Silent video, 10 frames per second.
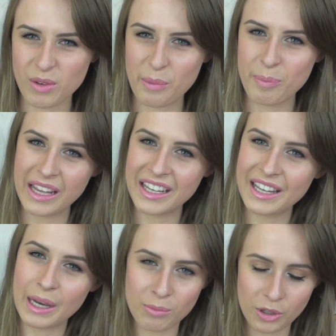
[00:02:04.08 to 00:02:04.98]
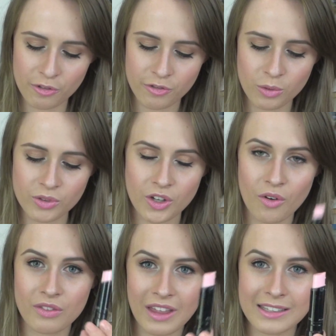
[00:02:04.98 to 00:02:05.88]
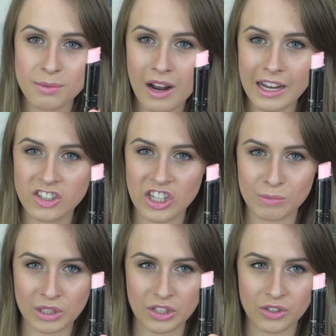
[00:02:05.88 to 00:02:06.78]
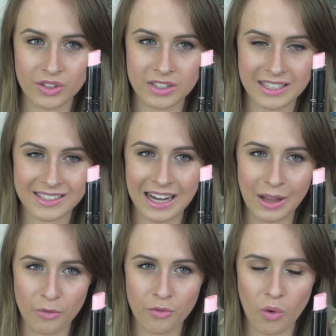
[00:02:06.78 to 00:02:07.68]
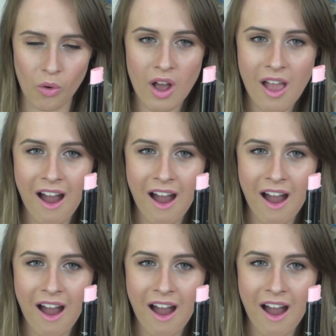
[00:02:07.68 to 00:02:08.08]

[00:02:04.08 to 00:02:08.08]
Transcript: really pinky and beautiful. So that's what I generally use this colour for.